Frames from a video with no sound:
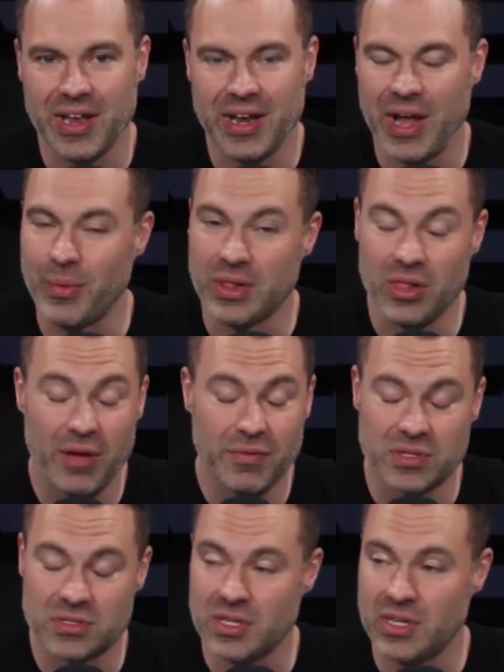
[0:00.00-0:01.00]
And I would love
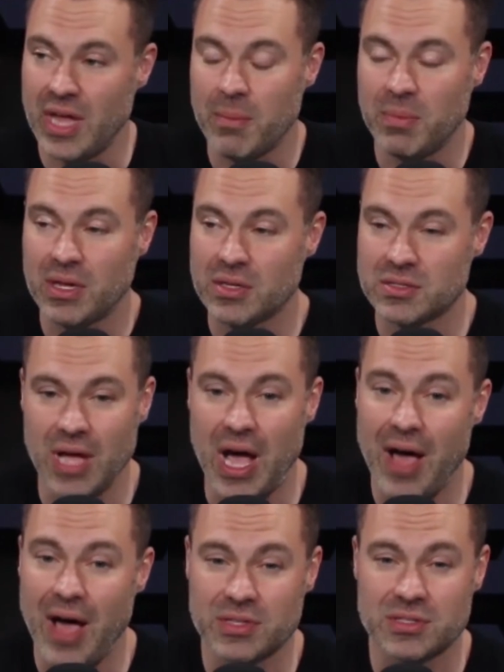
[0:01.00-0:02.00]
to see that because
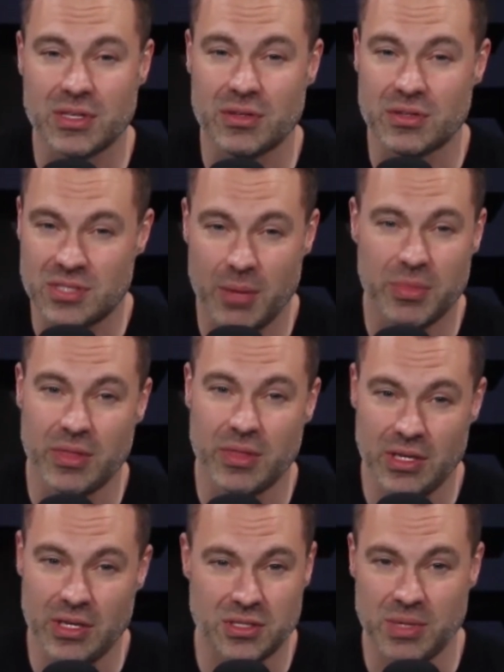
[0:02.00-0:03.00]
obviously there's something that
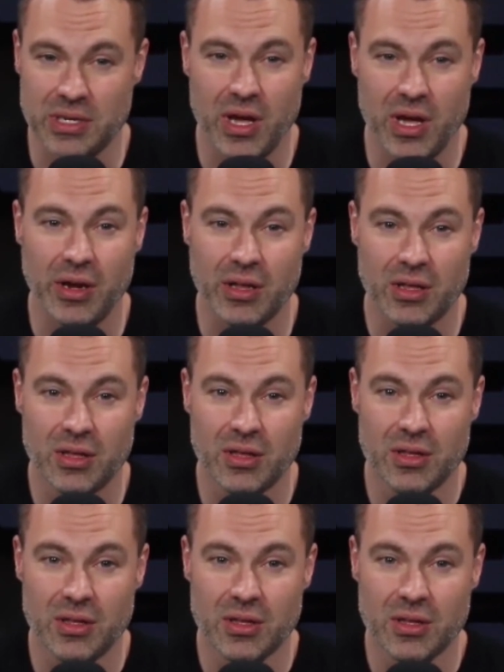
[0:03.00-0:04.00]
needs to be done.
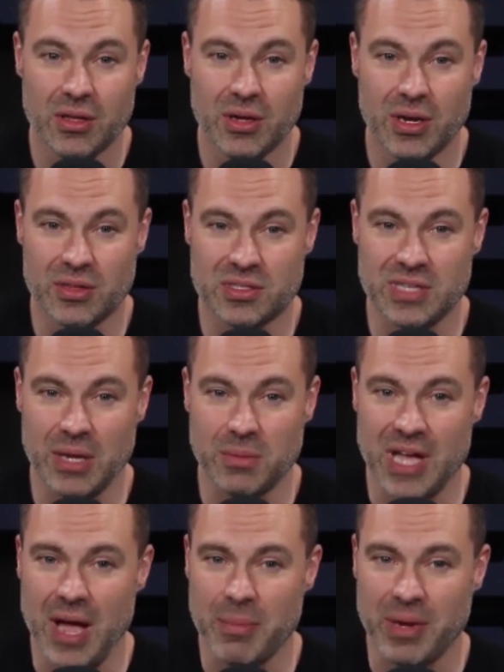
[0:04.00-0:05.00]
But at the same
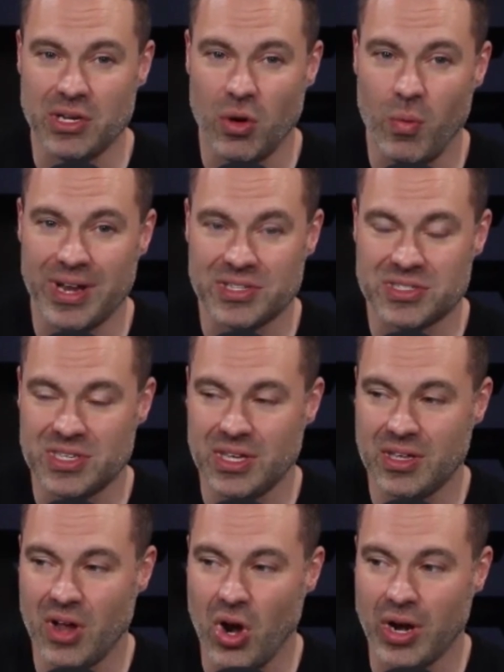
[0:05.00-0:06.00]
time, I don't want to
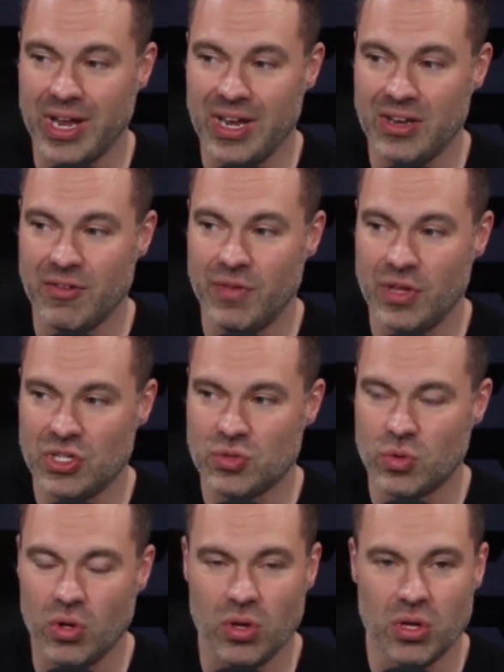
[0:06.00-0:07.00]
see our
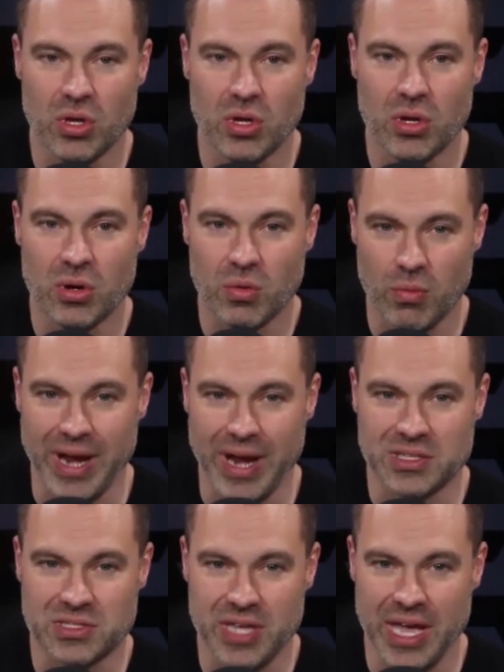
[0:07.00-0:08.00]
individual
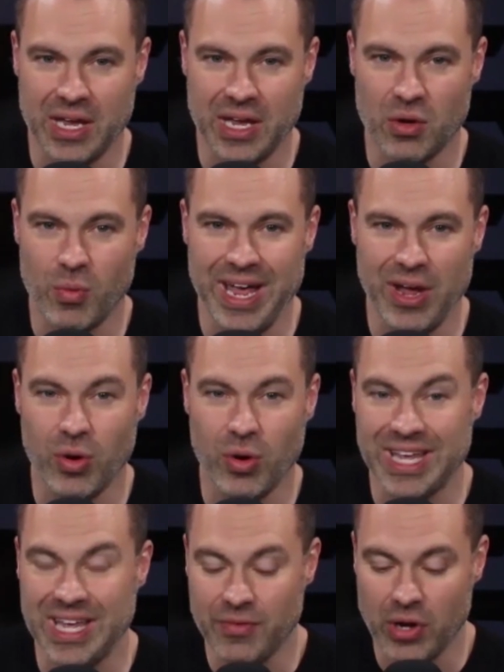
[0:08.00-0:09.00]
rights taken away or
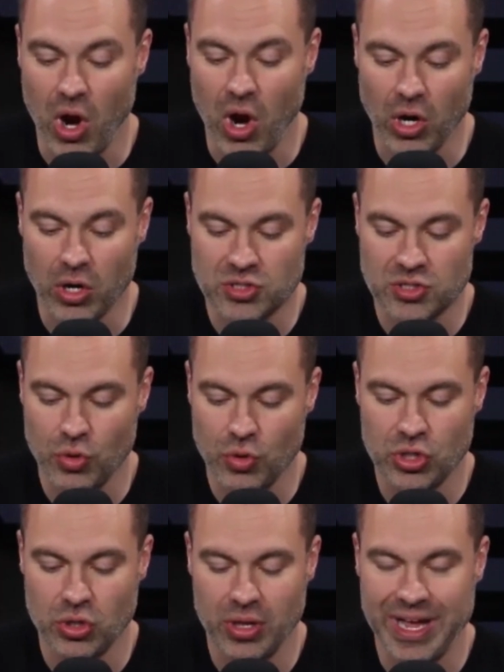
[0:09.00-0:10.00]
even our
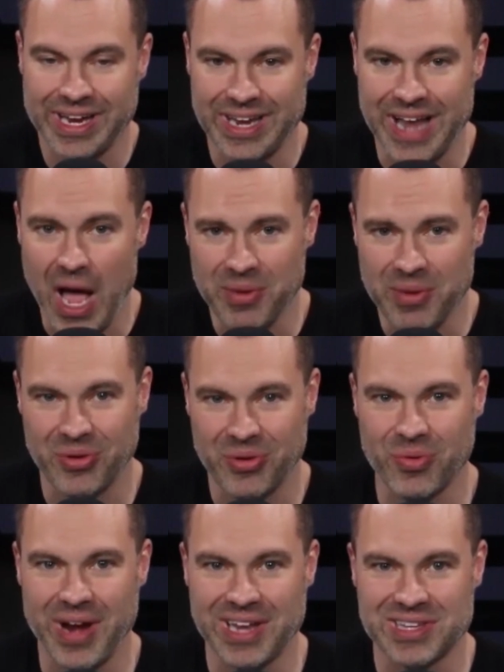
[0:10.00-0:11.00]

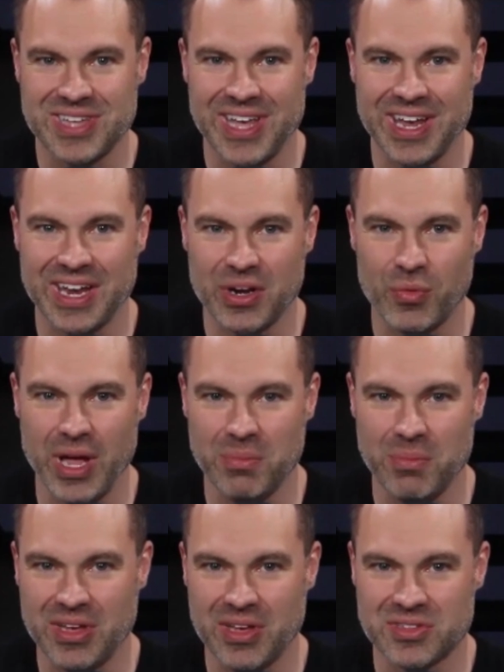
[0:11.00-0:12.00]
socioeconomical rights taken away
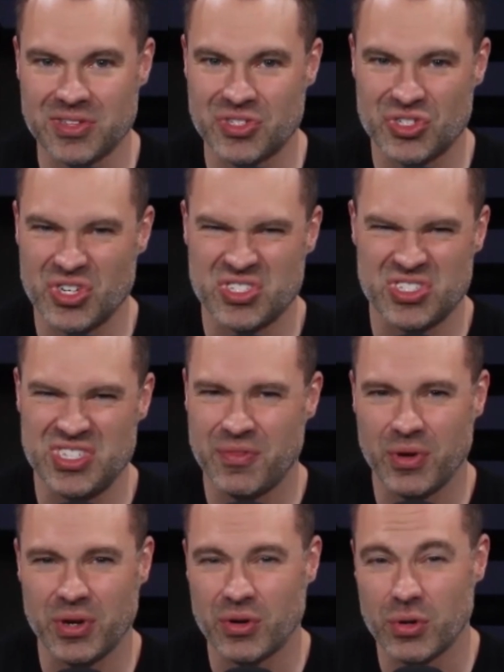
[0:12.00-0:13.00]
because it's just
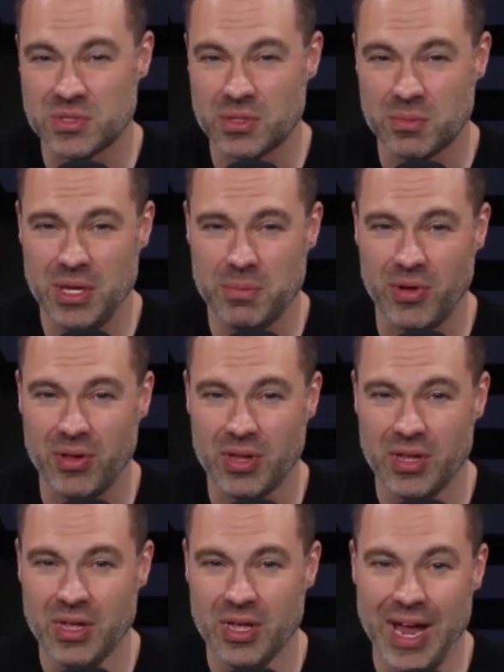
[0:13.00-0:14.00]
different groups of people.
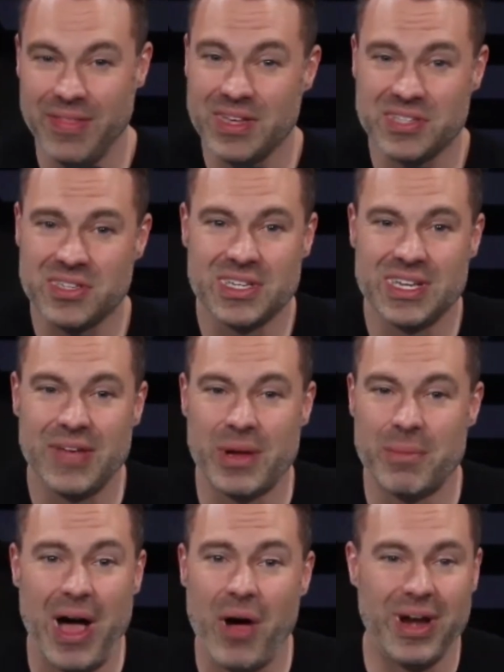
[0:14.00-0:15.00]
And this isn't even
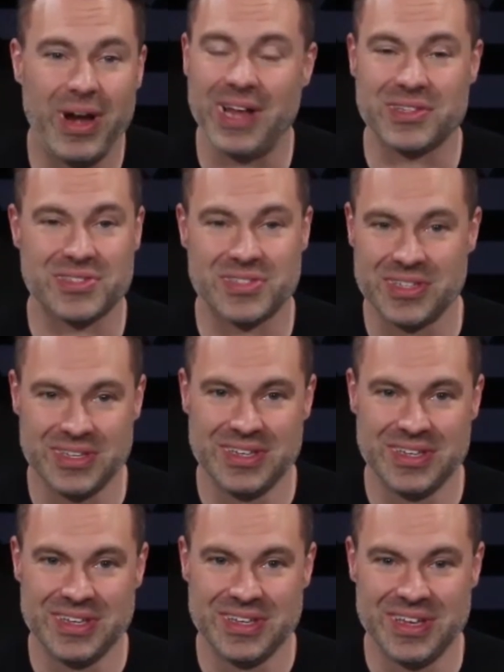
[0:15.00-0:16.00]
about race.
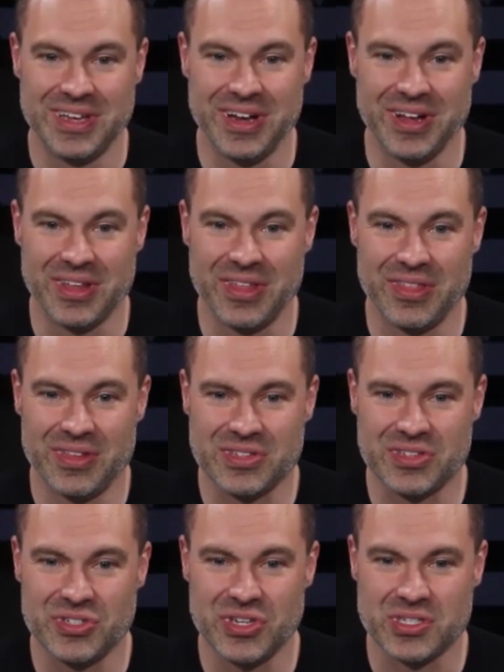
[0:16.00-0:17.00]
This
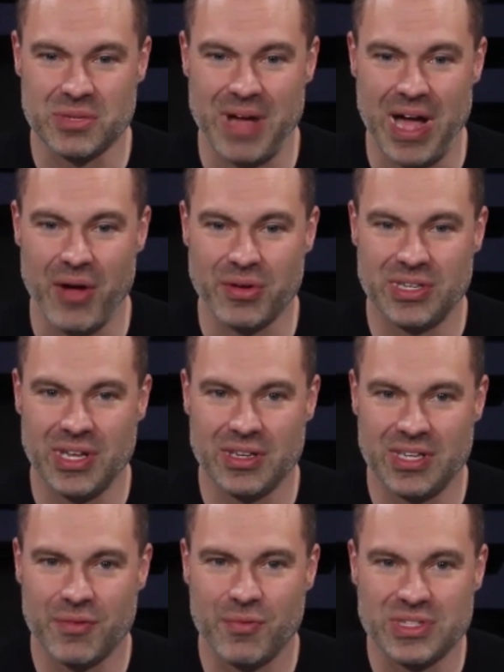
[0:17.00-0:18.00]
is just about
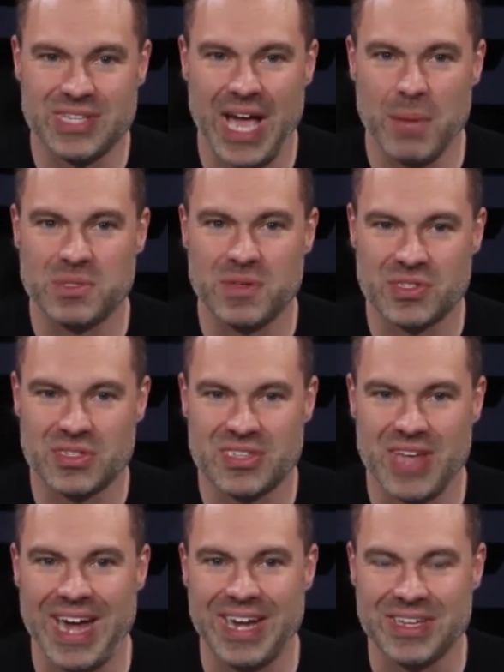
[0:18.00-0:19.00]
different types of
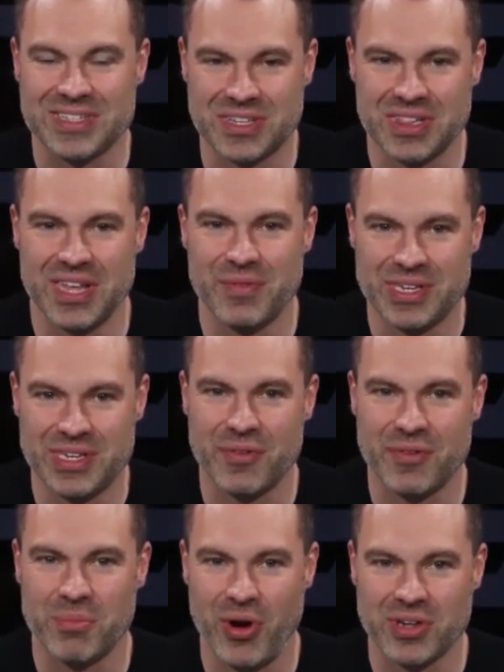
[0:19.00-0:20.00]
societies that live in
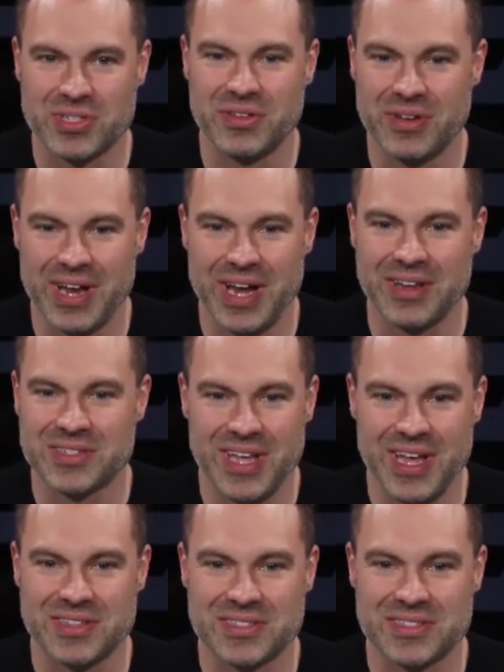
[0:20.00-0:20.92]
different parts of the United States.